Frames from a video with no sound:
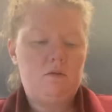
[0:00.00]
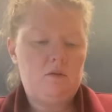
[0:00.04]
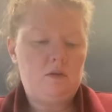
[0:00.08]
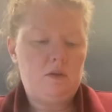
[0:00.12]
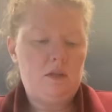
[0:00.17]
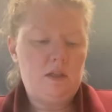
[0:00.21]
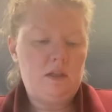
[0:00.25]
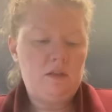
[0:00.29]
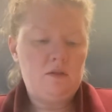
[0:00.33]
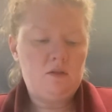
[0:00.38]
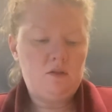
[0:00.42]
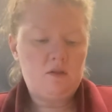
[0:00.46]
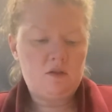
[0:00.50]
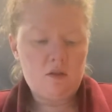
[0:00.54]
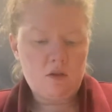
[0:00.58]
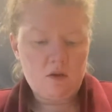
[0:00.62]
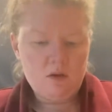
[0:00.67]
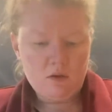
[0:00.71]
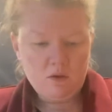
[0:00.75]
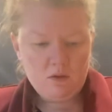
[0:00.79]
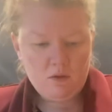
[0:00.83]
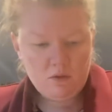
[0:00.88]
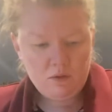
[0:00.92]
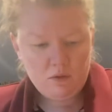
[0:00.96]
And
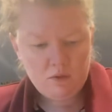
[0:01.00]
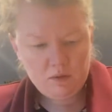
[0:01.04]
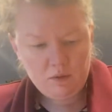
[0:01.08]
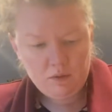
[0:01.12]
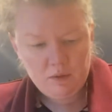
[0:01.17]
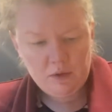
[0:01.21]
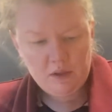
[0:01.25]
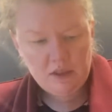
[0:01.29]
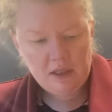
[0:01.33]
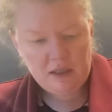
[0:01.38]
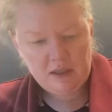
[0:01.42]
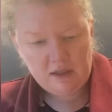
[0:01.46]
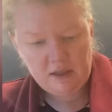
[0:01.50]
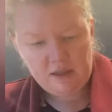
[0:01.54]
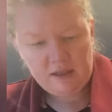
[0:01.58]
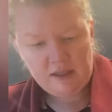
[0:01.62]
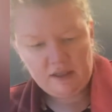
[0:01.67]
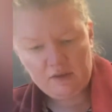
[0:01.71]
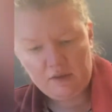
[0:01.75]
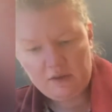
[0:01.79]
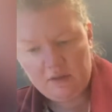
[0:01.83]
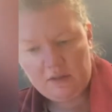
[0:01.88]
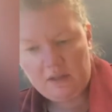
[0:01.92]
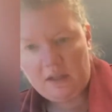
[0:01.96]
so, yeah, and I
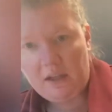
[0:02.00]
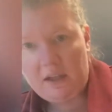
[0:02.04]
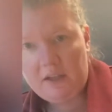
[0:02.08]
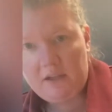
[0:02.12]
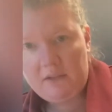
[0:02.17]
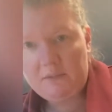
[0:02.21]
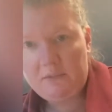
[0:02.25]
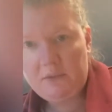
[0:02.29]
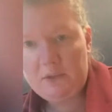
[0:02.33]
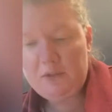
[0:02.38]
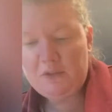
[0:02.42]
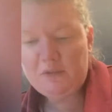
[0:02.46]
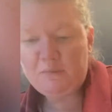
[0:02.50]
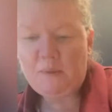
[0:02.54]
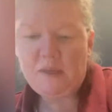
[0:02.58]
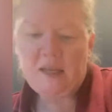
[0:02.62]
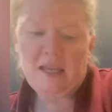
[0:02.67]
just kind of use my